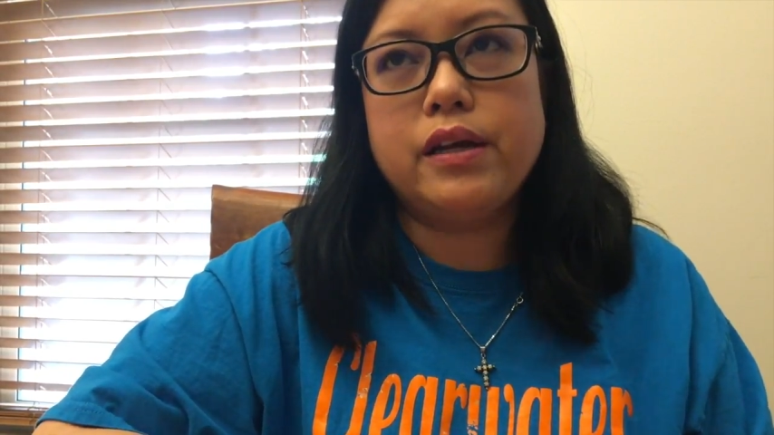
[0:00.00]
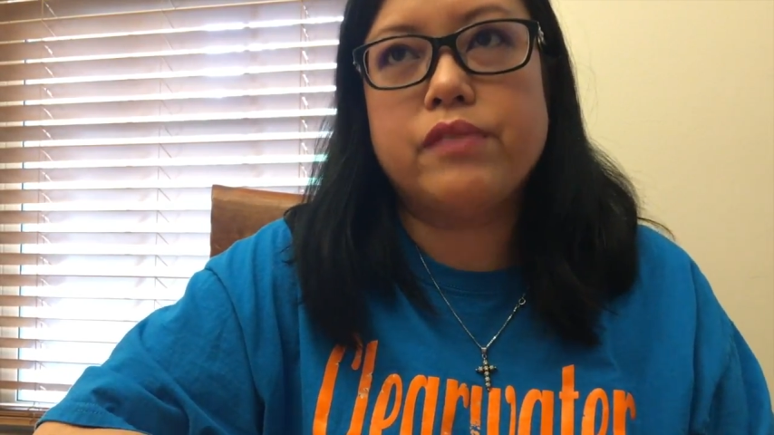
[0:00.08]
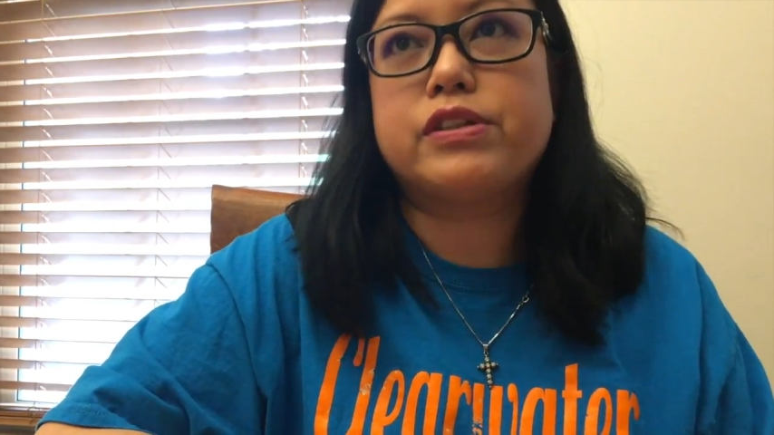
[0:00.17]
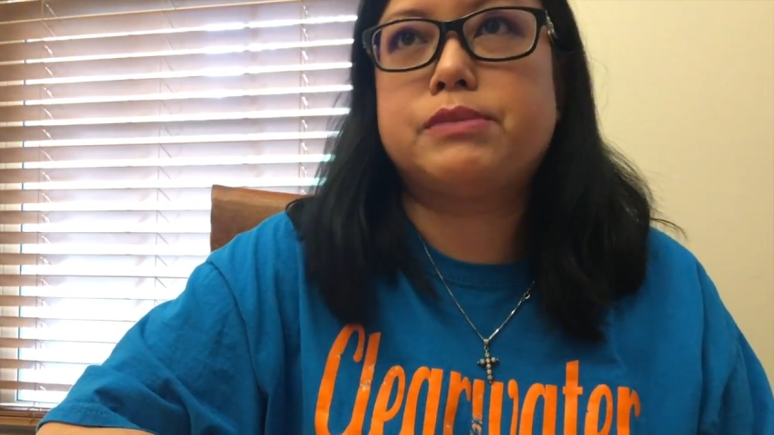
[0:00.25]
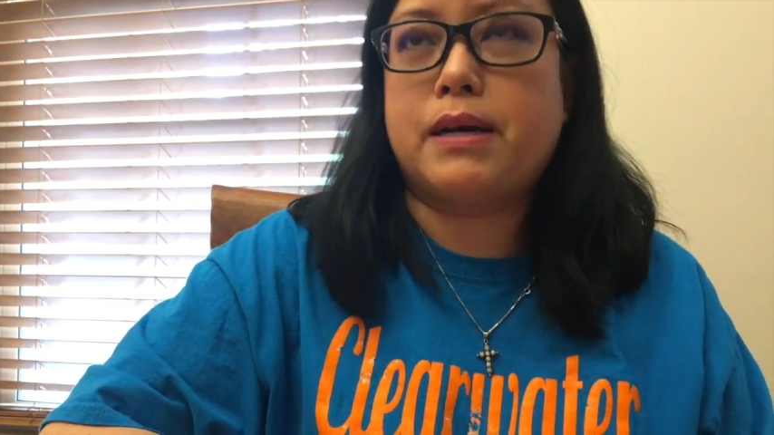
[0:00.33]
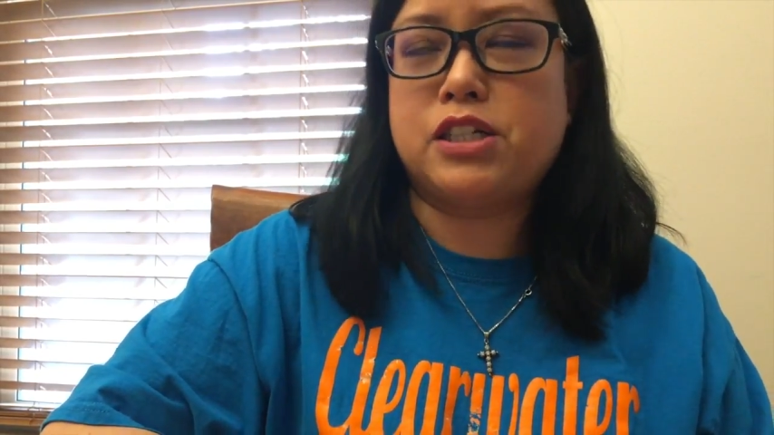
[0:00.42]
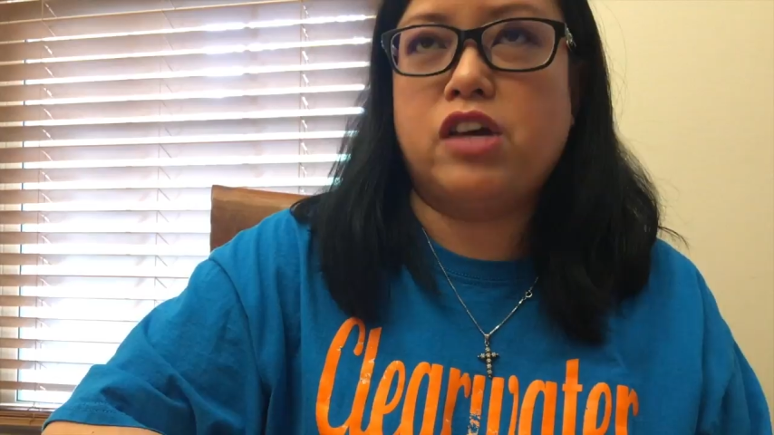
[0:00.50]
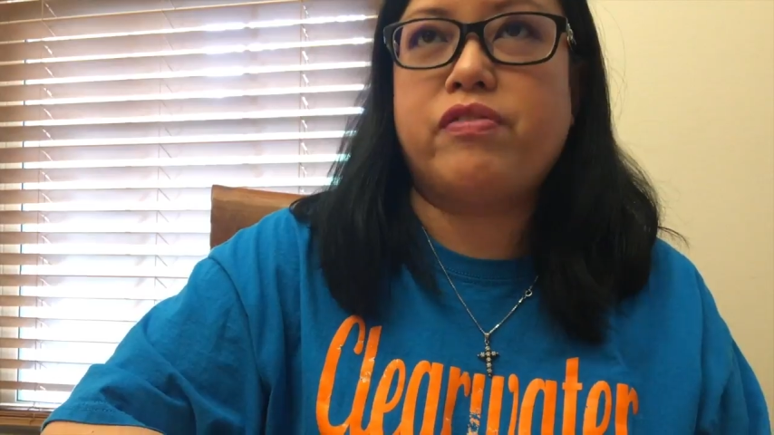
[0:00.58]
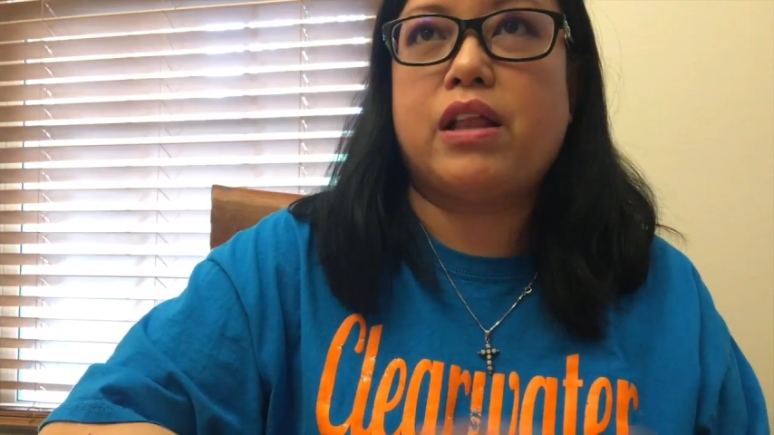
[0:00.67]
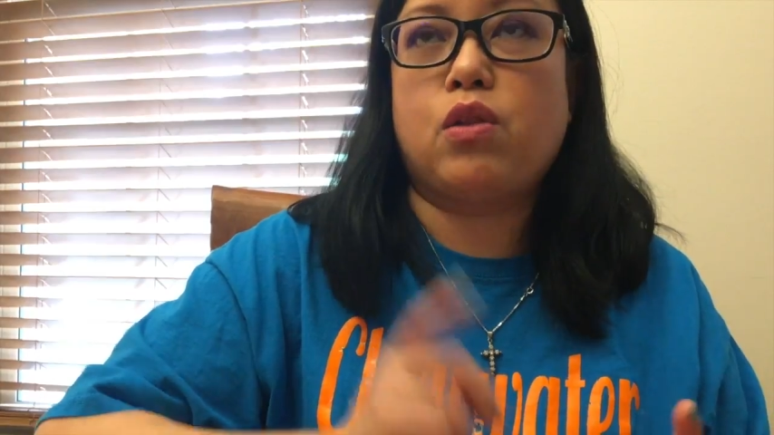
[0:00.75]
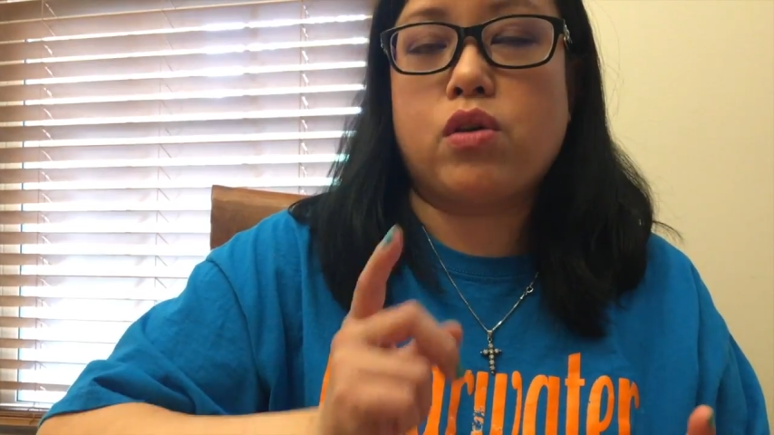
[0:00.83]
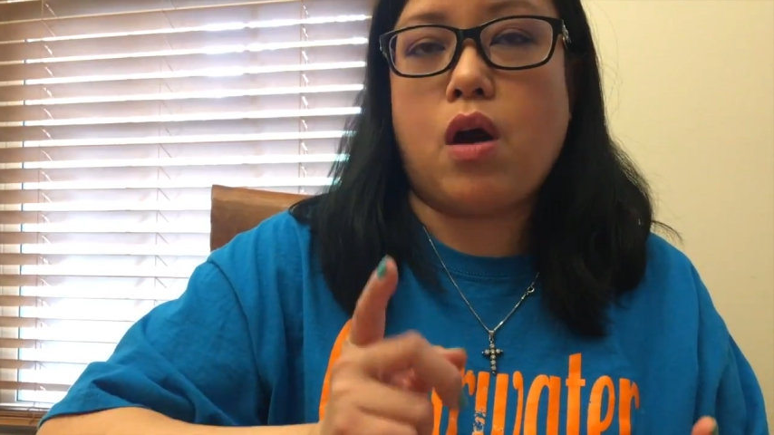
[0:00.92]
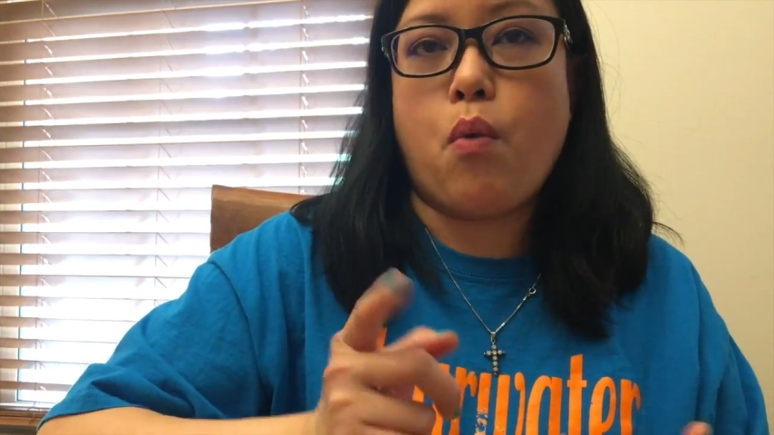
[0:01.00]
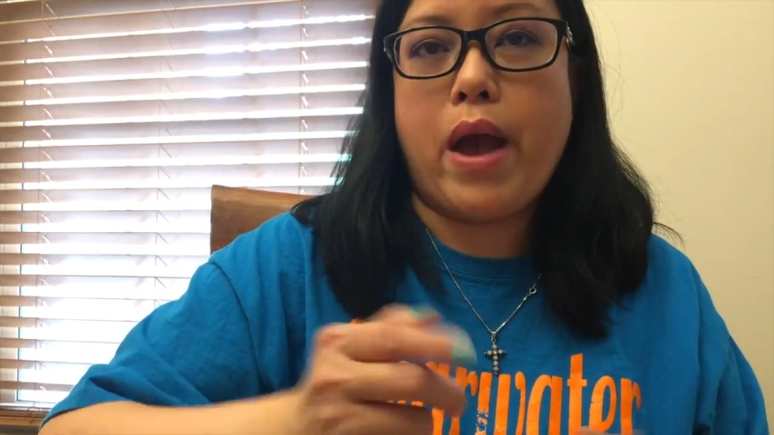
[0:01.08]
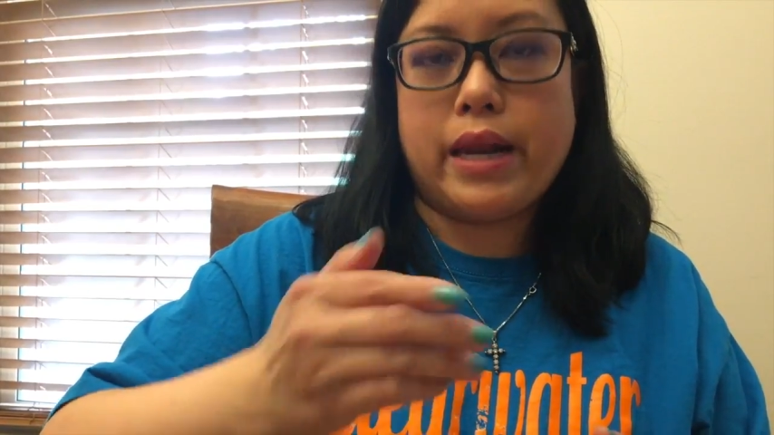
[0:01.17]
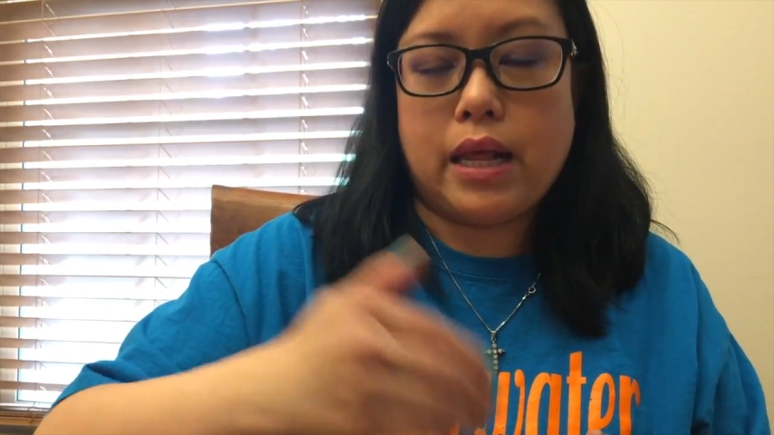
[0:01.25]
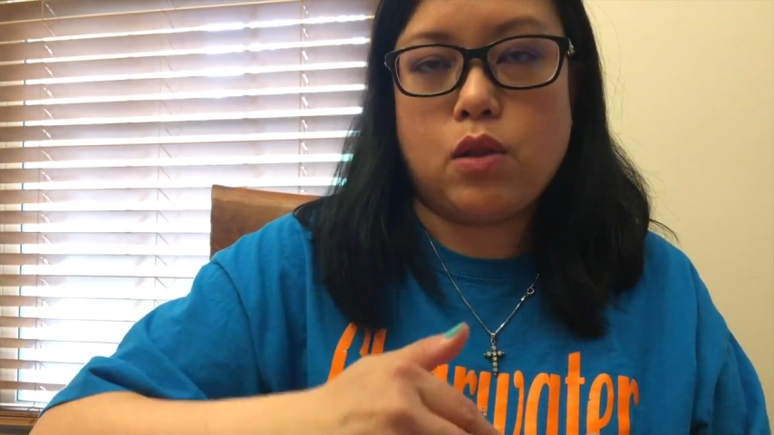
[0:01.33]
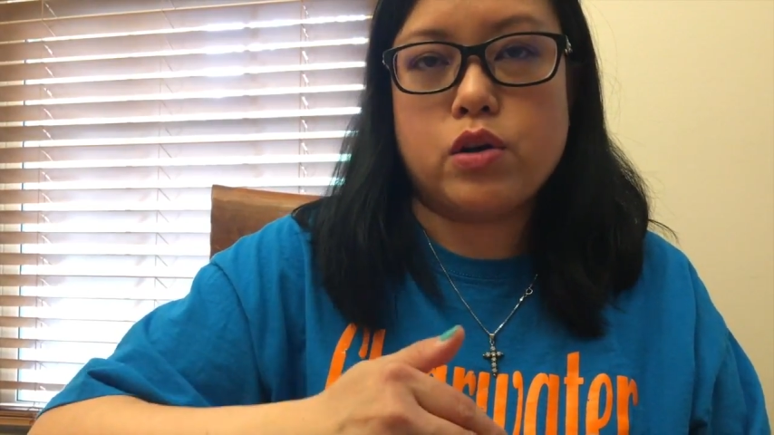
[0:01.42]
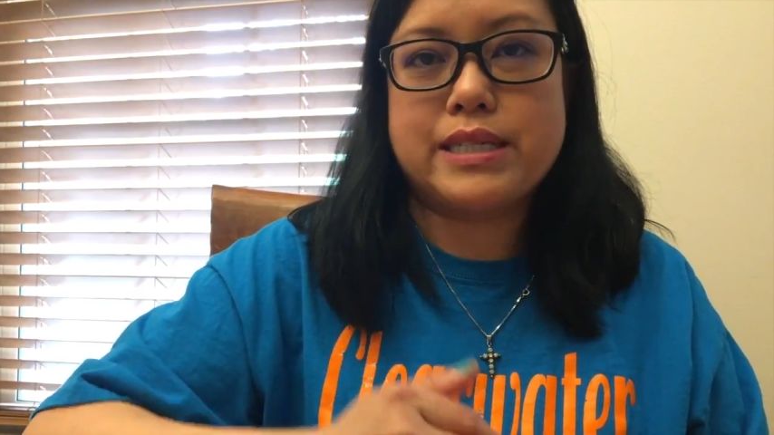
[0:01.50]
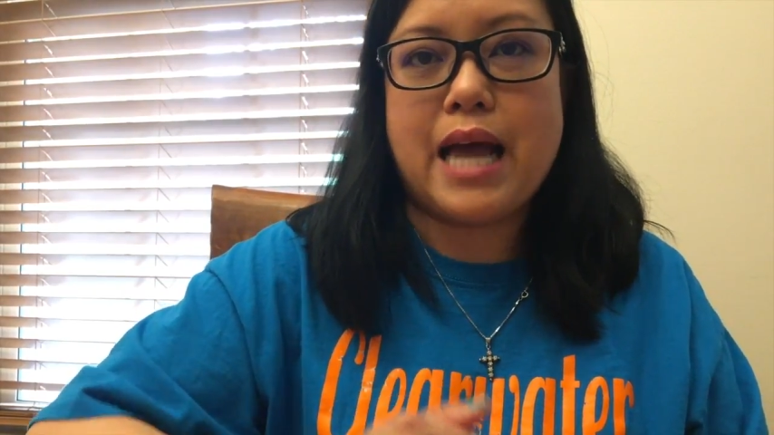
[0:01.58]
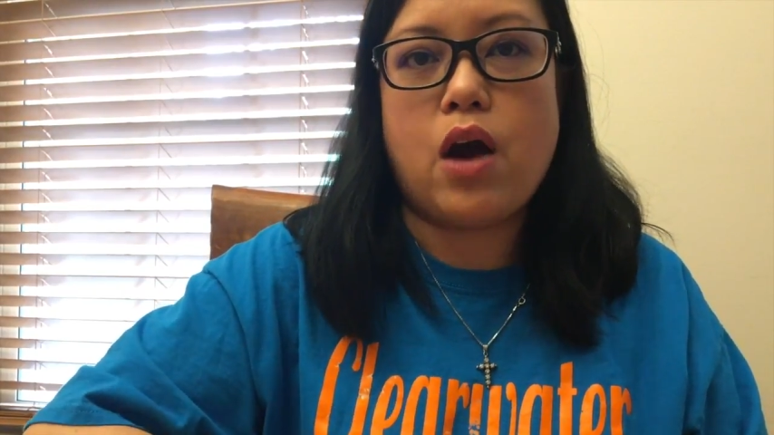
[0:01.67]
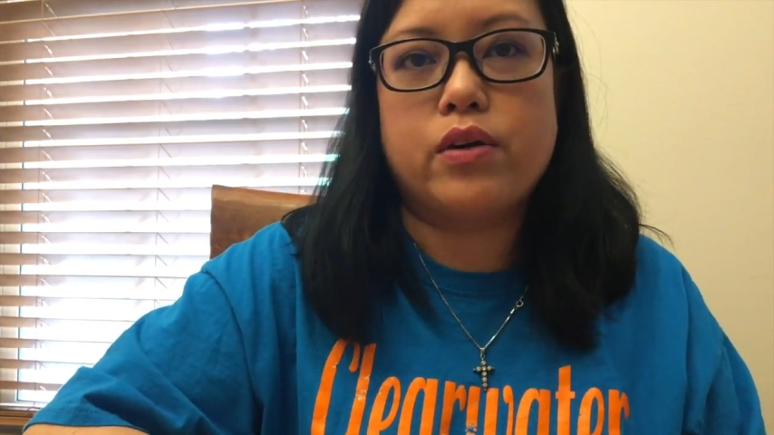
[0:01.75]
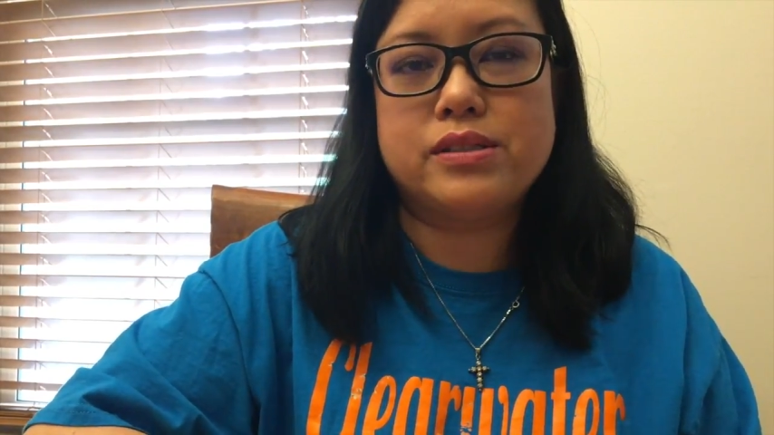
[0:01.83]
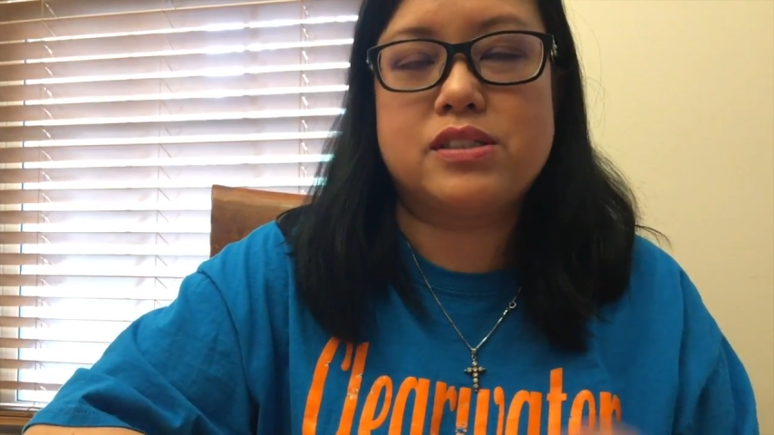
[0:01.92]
if, especially if I look away and I look down.